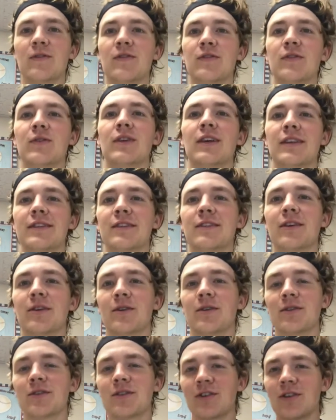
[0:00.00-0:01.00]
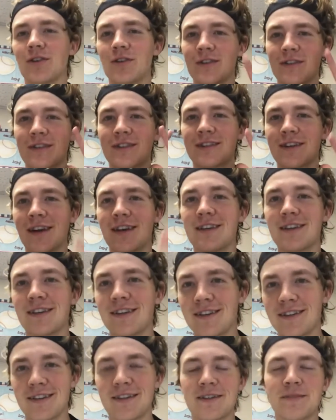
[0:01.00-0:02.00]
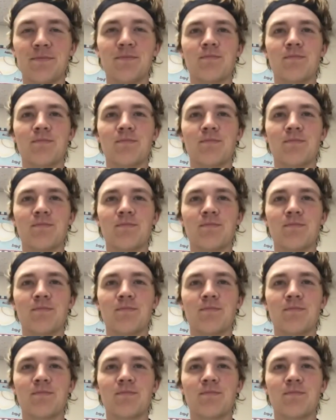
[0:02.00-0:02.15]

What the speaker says: a few days ago, so it's kind of